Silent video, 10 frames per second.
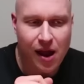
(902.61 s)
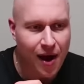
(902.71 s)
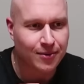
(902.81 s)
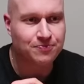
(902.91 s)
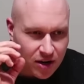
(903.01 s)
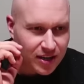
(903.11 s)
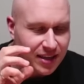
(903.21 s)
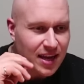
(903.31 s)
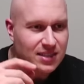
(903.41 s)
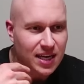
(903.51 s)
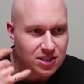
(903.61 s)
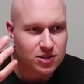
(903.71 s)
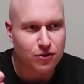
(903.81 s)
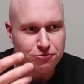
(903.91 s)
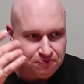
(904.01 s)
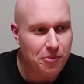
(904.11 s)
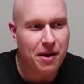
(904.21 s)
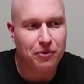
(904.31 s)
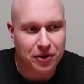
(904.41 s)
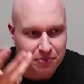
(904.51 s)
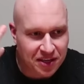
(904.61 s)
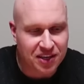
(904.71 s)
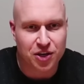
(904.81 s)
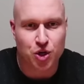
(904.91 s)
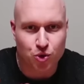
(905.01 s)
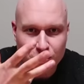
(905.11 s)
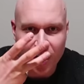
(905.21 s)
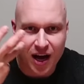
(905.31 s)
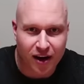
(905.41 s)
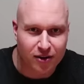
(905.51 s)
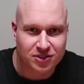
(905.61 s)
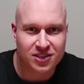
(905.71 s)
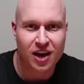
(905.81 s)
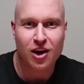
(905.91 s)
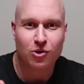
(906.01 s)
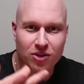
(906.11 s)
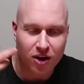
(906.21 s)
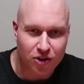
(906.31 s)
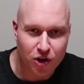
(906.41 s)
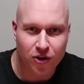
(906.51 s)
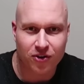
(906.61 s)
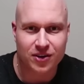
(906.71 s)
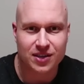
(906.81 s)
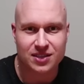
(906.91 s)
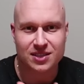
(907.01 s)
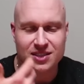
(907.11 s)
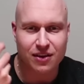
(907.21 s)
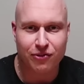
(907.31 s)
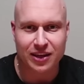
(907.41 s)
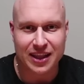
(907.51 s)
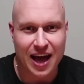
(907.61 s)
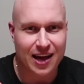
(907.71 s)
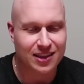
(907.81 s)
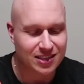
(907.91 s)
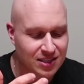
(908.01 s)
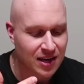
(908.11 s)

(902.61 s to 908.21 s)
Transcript: Yeah, starting to get that taste of remembering being in a noodle house with all the curries and stuff like that.